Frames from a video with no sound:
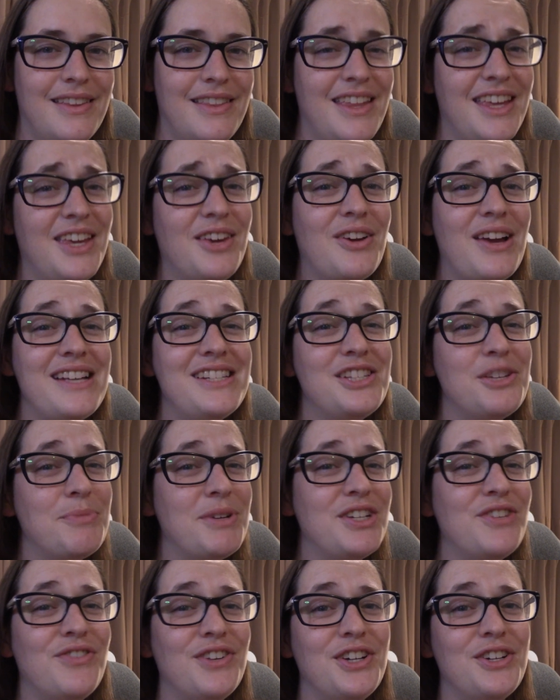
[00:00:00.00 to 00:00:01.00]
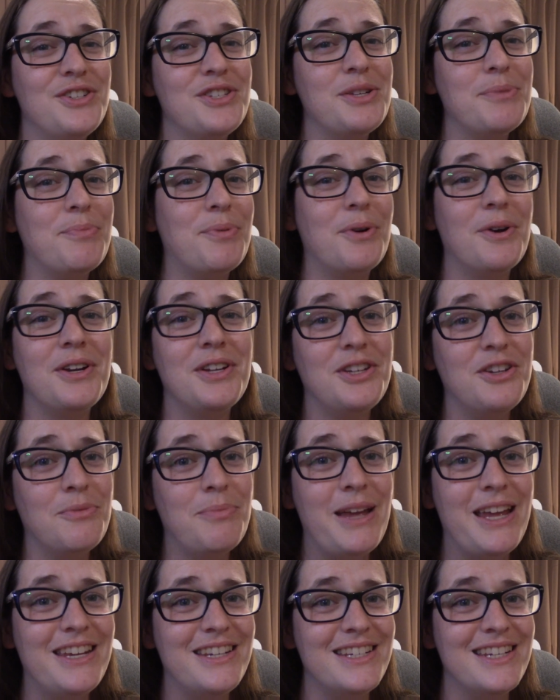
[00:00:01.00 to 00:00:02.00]
Thank you guys so much for your support and your
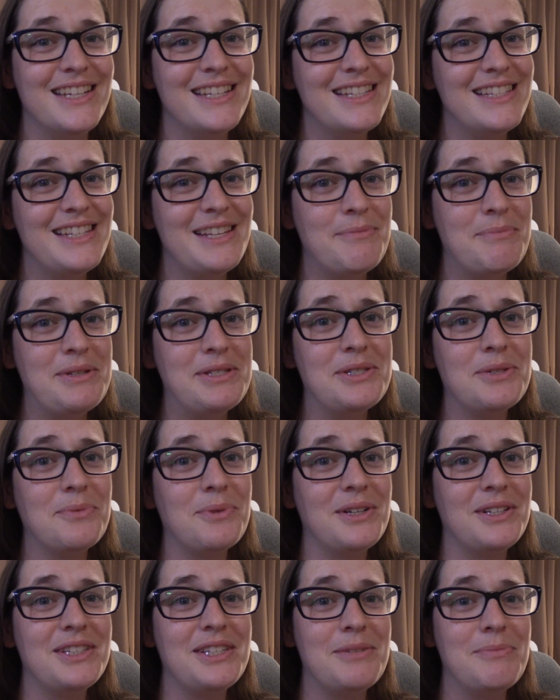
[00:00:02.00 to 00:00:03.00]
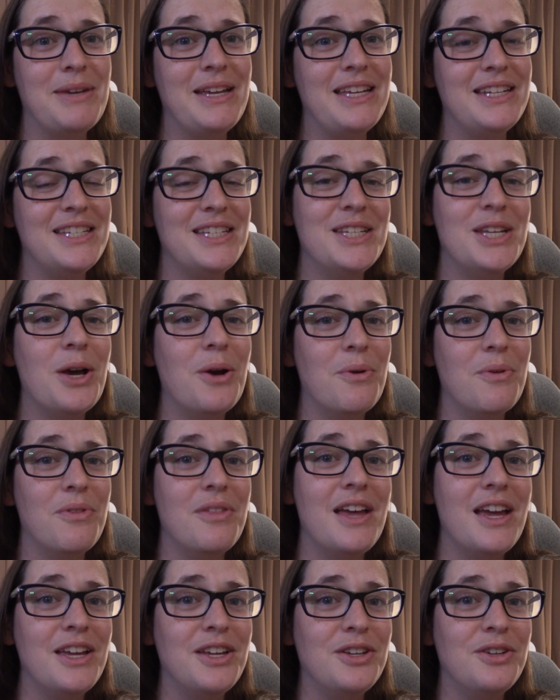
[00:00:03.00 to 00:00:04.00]
patience. It means the world to me to know
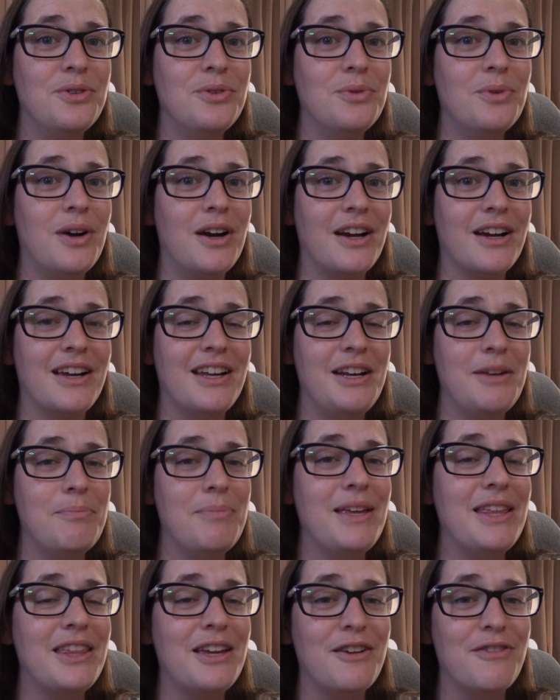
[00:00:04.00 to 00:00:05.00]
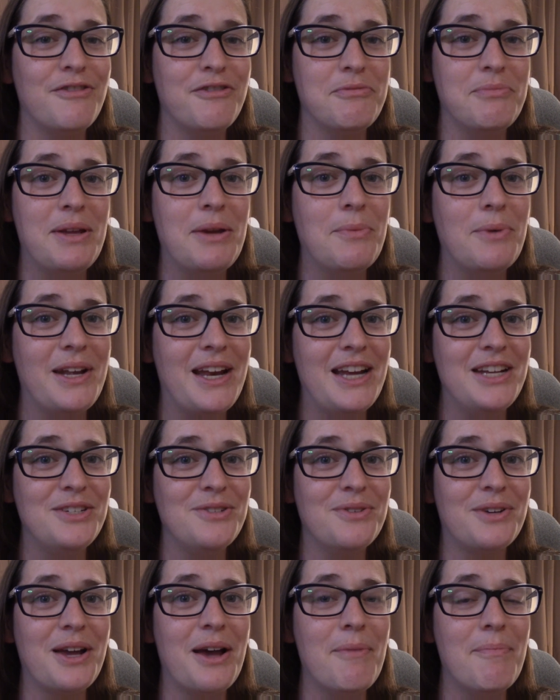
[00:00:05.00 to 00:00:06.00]
that you are going to be there for me when I
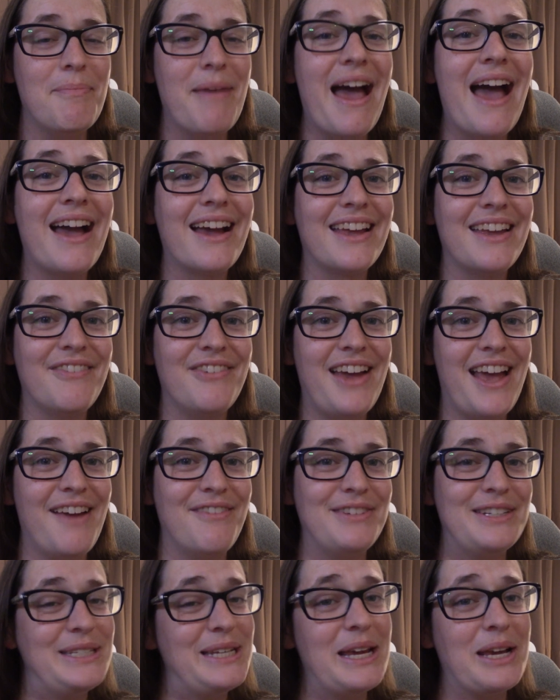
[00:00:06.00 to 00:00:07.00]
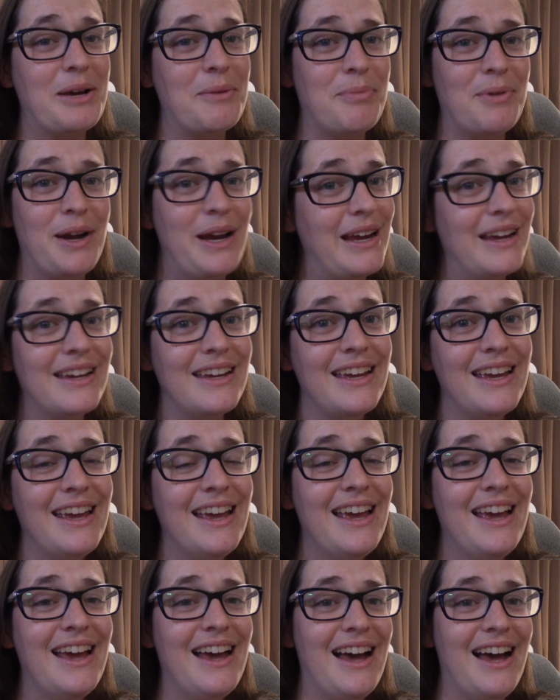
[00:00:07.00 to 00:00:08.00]
do come back if I have to take a break.
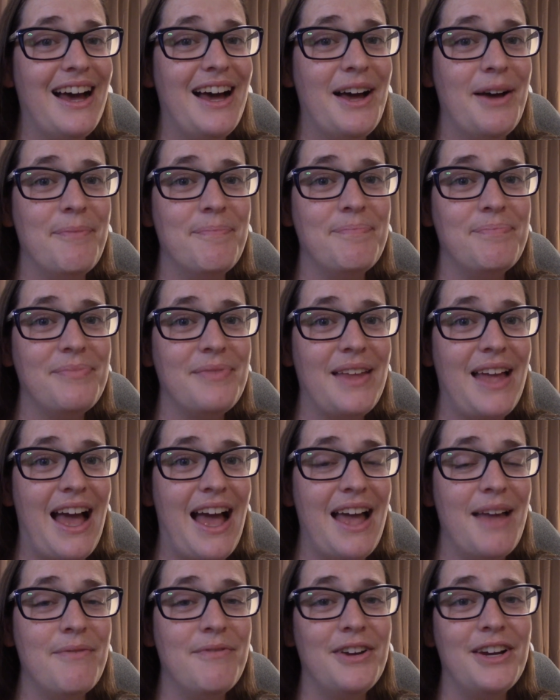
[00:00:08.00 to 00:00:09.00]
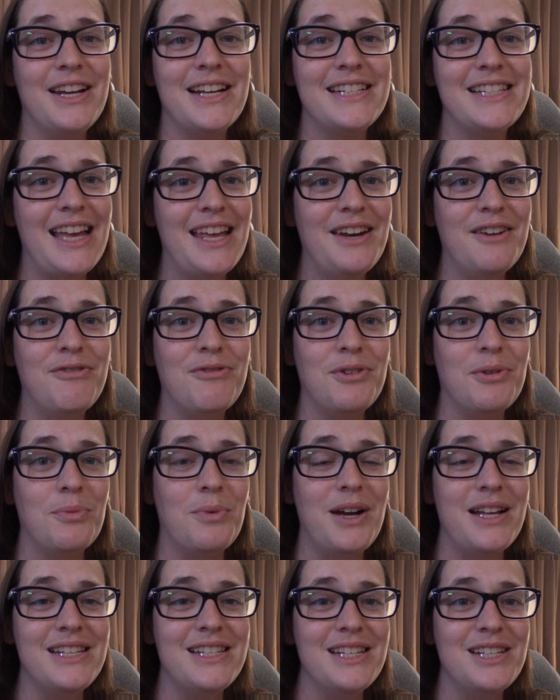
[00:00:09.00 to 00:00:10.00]
Um, I am very excited for
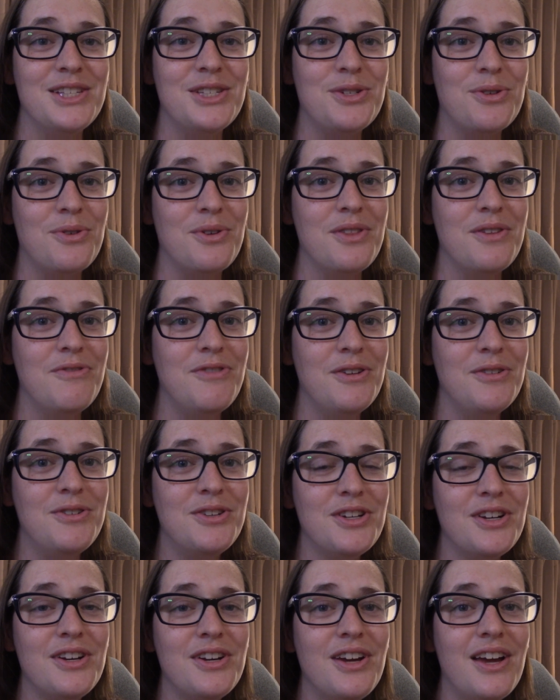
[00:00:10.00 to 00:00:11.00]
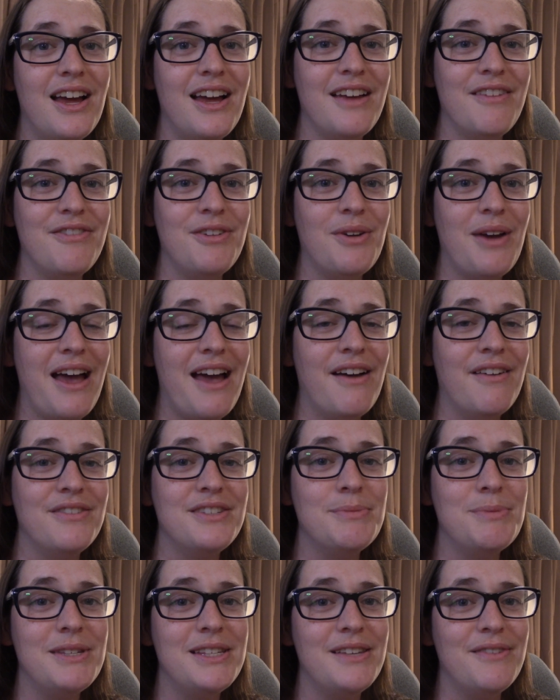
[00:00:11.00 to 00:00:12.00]
what's in store in the future. Uh, if you have
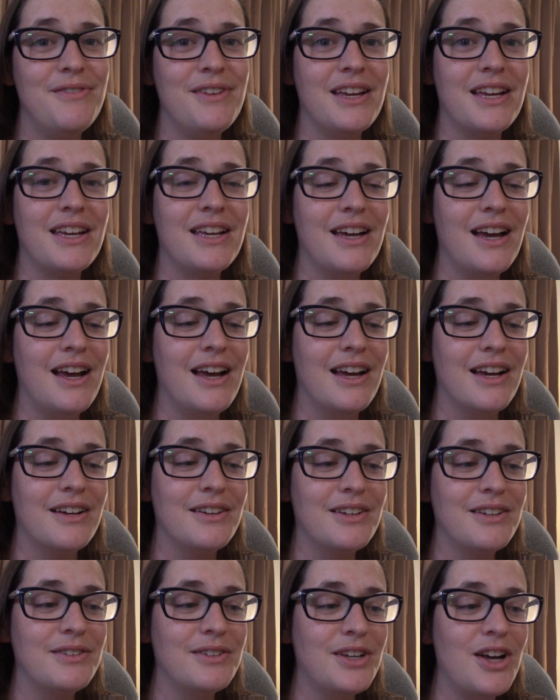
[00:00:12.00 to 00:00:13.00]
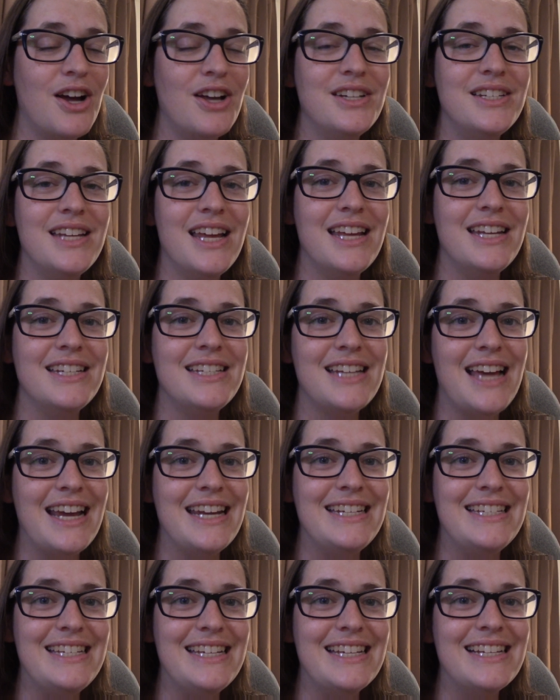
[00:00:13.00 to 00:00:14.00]
specific uh, content
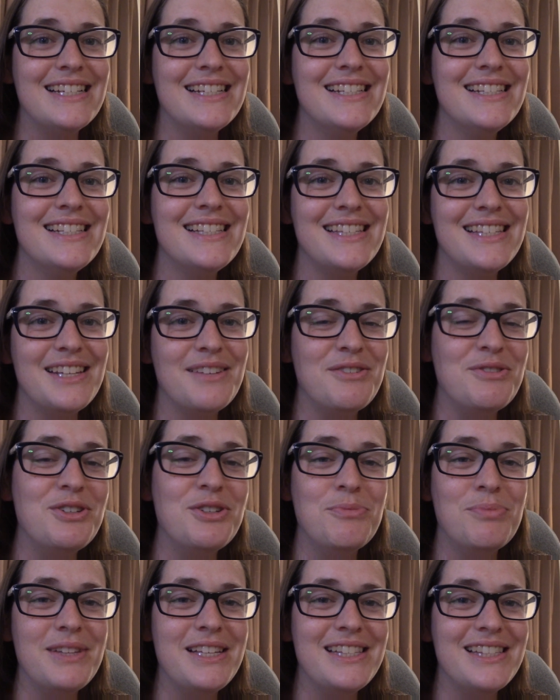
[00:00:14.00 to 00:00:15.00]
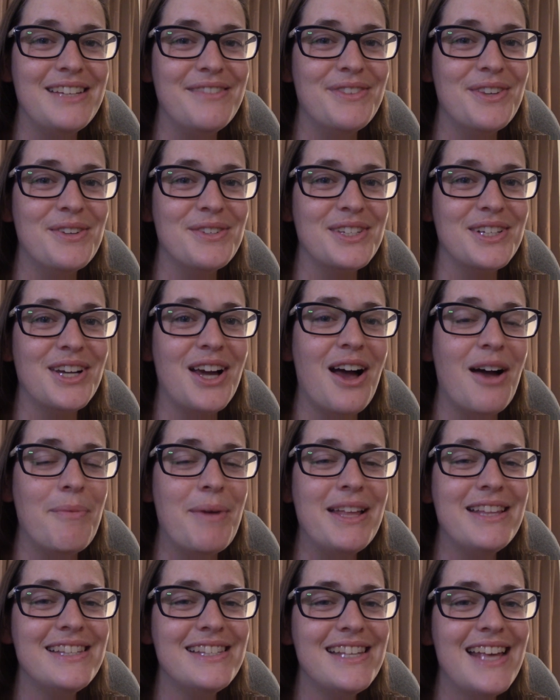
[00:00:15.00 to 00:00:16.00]
ideas, do please leave those in
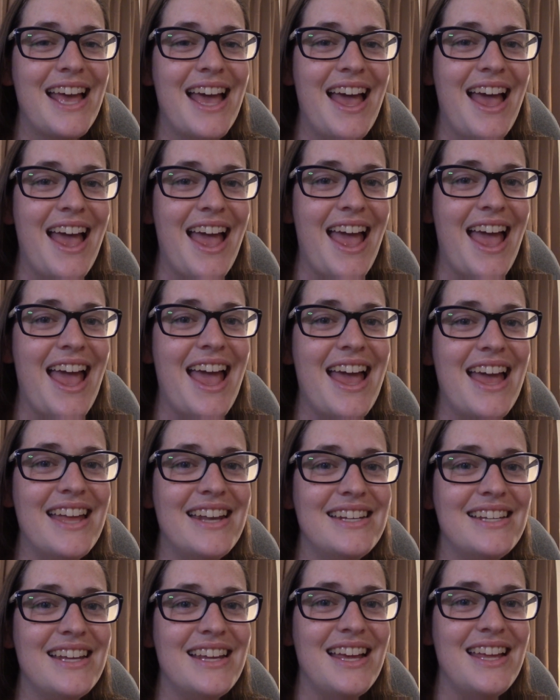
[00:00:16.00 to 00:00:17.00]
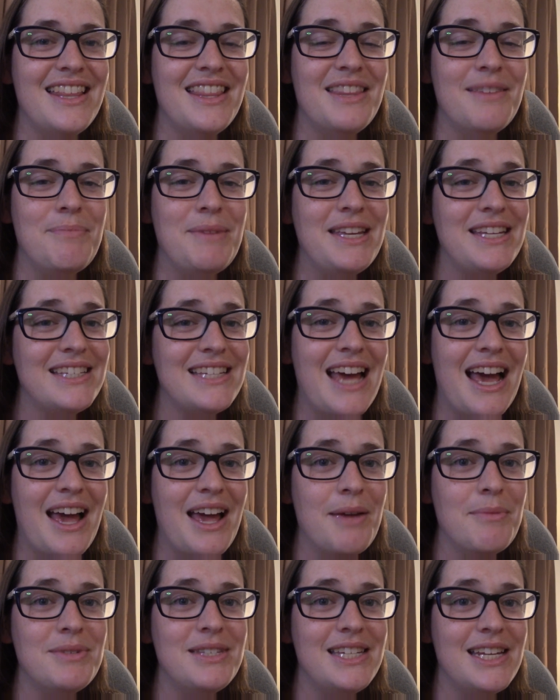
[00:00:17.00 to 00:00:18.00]
comments. And in the
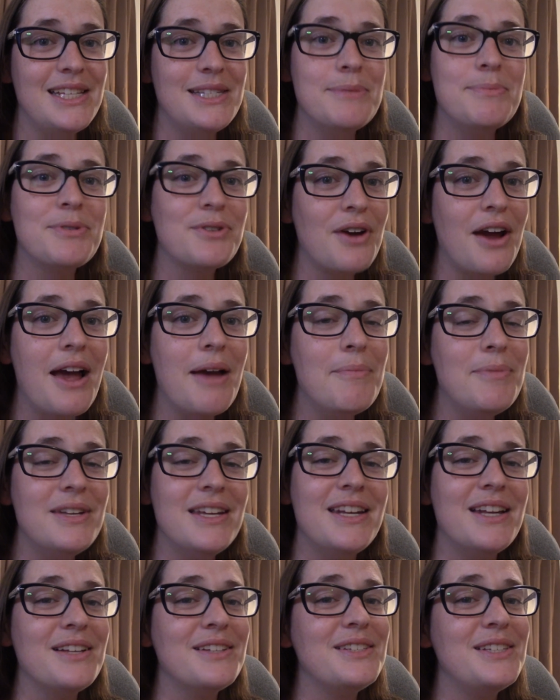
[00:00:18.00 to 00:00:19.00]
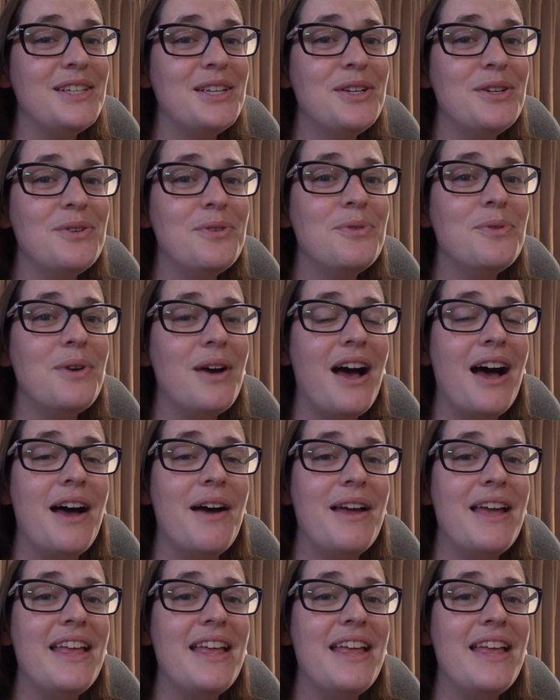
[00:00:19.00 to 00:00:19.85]
meantime, stay subscribed, and I'll see you uh,